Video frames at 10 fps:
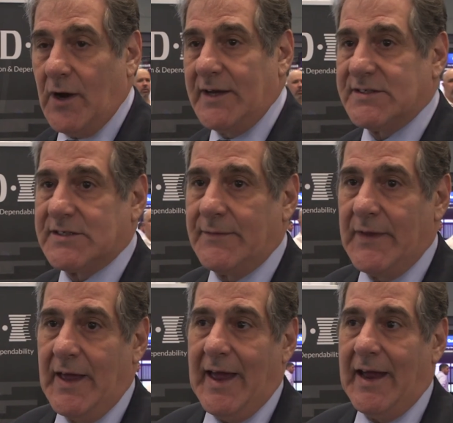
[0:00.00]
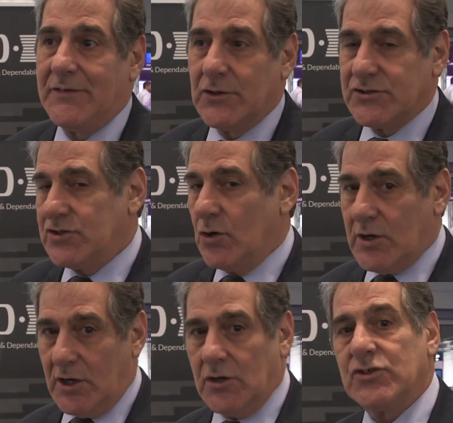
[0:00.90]
priced, and there's no
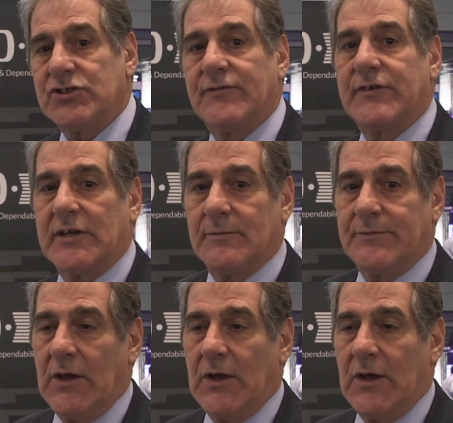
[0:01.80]
color shifting.